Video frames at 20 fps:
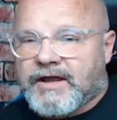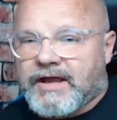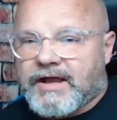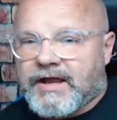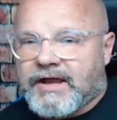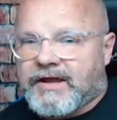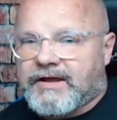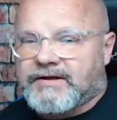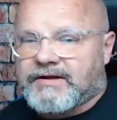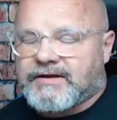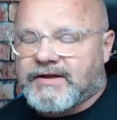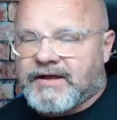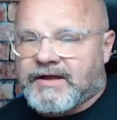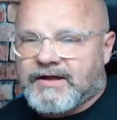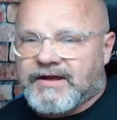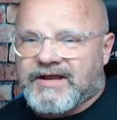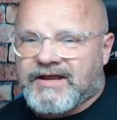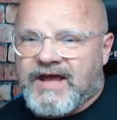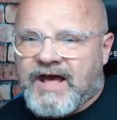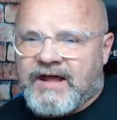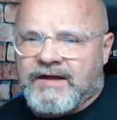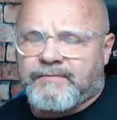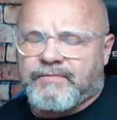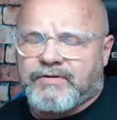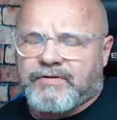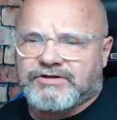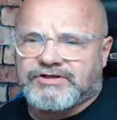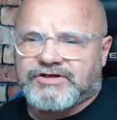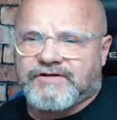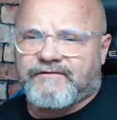and it kind of
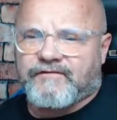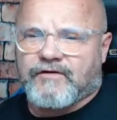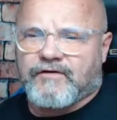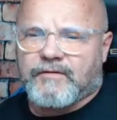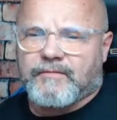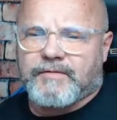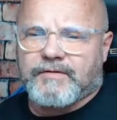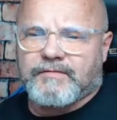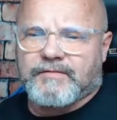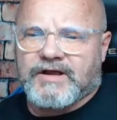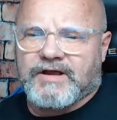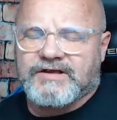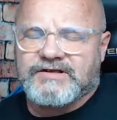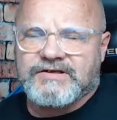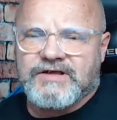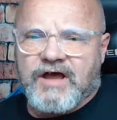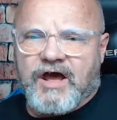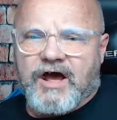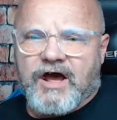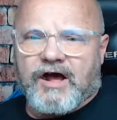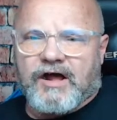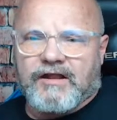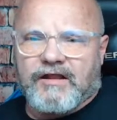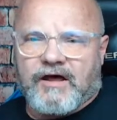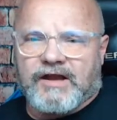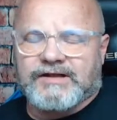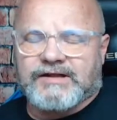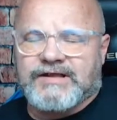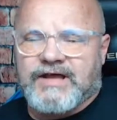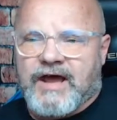puts you forward because a
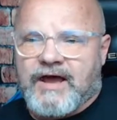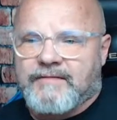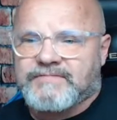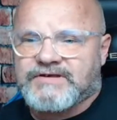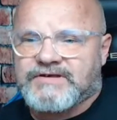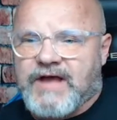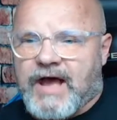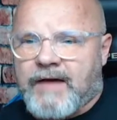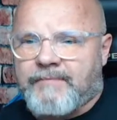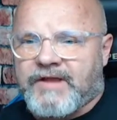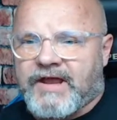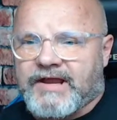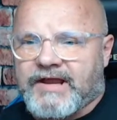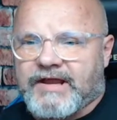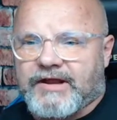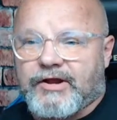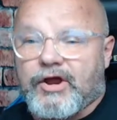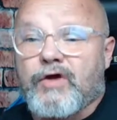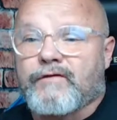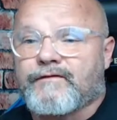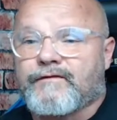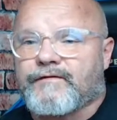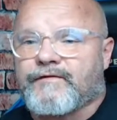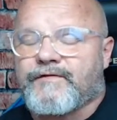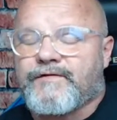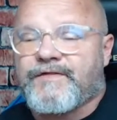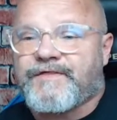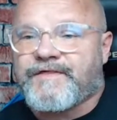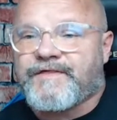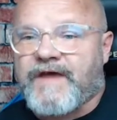lot of times I'm like an
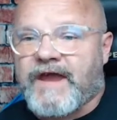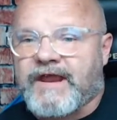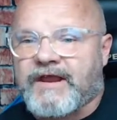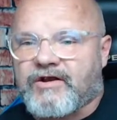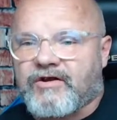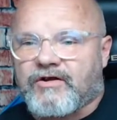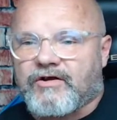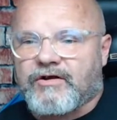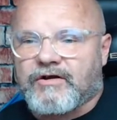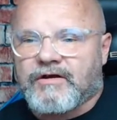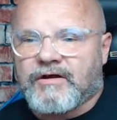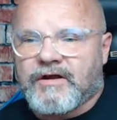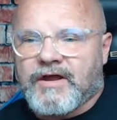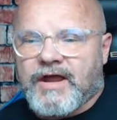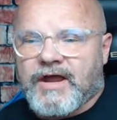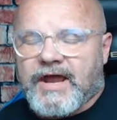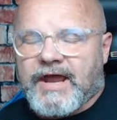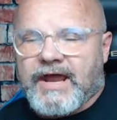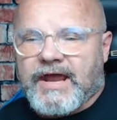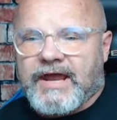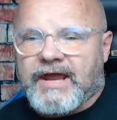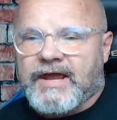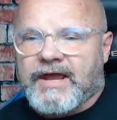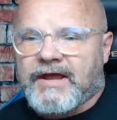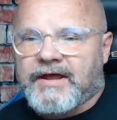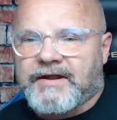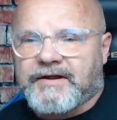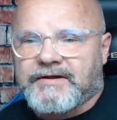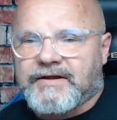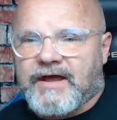overthinker
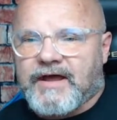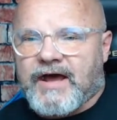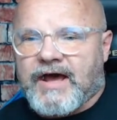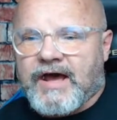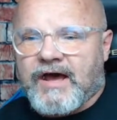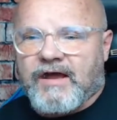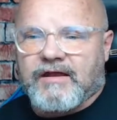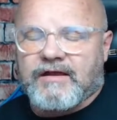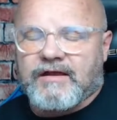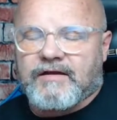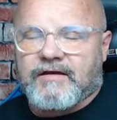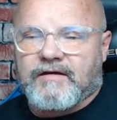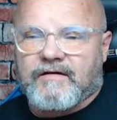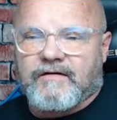and I